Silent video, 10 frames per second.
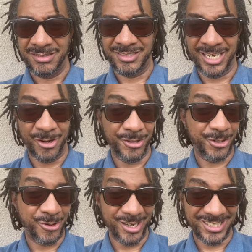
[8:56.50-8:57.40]
They know the
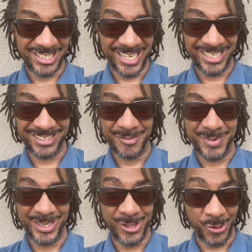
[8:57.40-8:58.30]
Aquarius ladies can
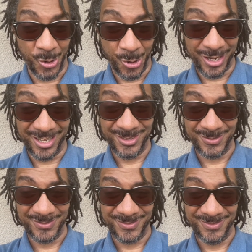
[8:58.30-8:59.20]
be a little naughty.
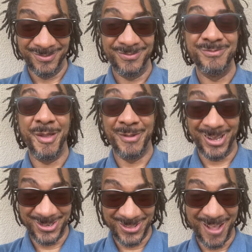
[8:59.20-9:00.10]
Maybe I'll
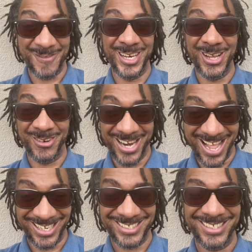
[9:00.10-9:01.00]
do that video
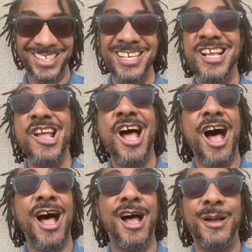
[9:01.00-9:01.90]
next.
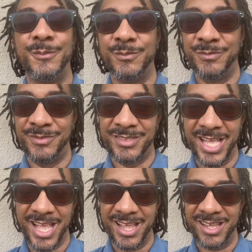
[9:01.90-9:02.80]
Um,
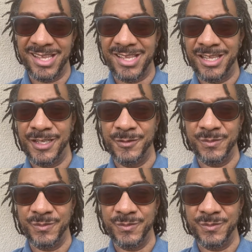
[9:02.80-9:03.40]
they,